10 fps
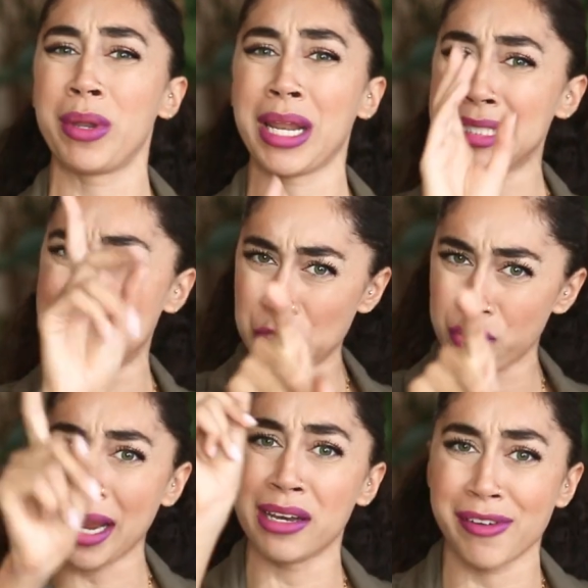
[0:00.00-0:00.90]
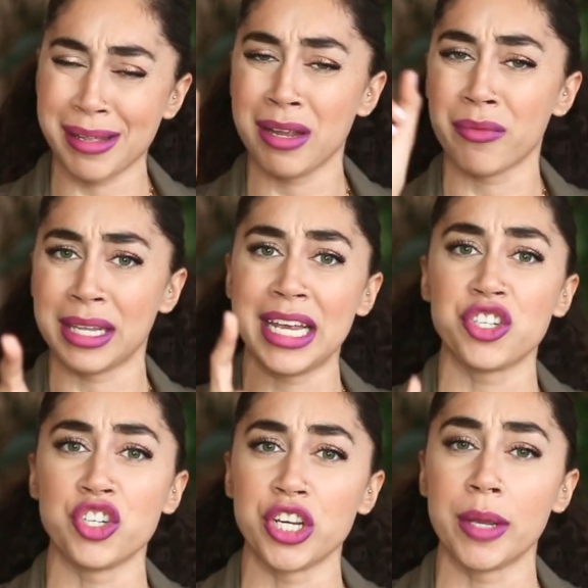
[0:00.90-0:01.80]
but I see you right in front of me
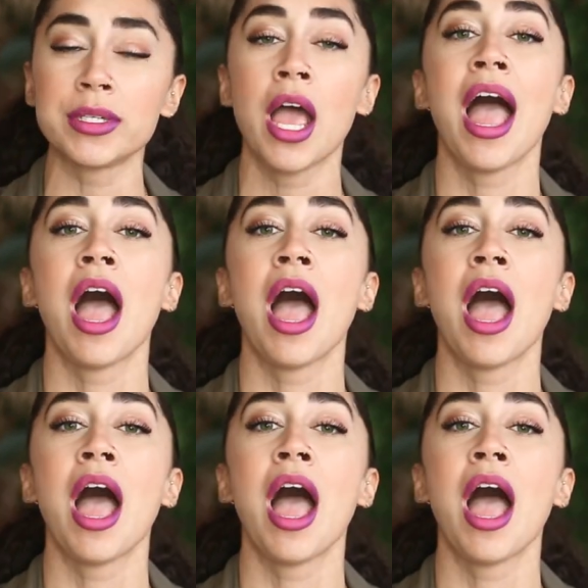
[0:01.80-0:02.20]
relationships